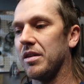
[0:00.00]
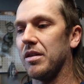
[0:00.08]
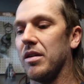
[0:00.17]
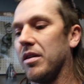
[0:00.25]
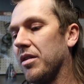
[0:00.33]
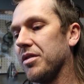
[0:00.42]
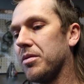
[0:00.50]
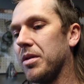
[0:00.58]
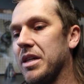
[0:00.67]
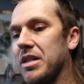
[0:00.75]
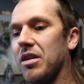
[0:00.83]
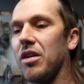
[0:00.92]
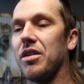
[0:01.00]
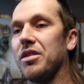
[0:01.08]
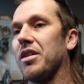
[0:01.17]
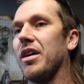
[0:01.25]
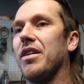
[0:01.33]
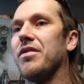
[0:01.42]
on the race car
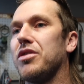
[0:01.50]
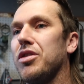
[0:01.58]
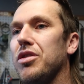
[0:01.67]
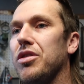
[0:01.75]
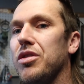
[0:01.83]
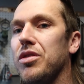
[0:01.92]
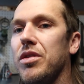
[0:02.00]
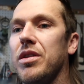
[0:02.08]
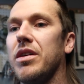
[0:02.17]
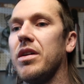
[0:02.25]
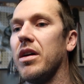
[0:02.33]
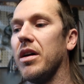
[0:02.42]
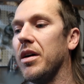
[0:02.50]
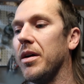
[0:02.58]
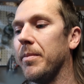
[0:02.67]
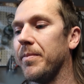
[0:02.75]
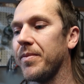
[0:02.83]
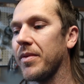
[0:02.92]
you have two
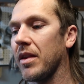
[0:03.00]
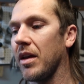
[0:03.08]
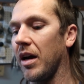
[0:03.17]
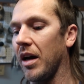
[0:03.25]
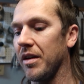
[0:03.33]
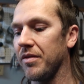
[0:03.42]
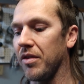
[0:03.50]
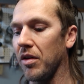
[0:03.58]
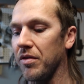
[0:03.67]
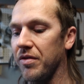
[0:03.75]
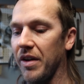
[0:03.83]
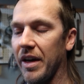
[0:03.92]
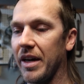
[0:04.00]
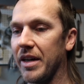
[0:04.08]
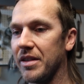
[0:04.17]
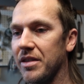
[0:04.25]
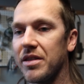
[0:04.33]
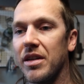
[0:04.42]
high flow
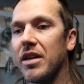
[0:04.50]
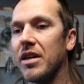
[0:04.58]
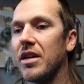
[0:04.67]
fans,